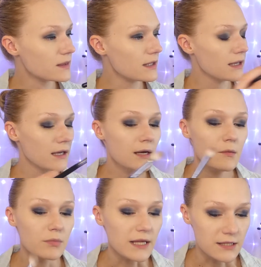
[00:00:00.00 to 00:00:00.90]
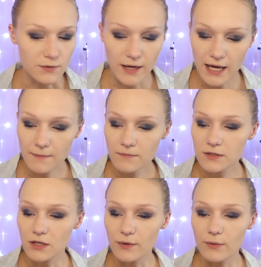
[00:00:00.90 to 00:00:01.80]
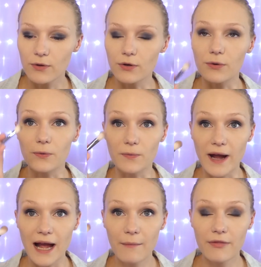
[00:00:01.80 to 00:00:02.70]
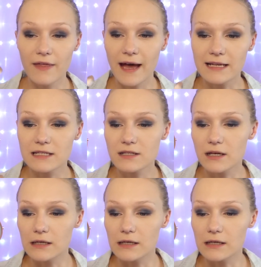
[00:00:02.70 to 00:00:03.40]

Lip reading: But that's okay. So we will grab that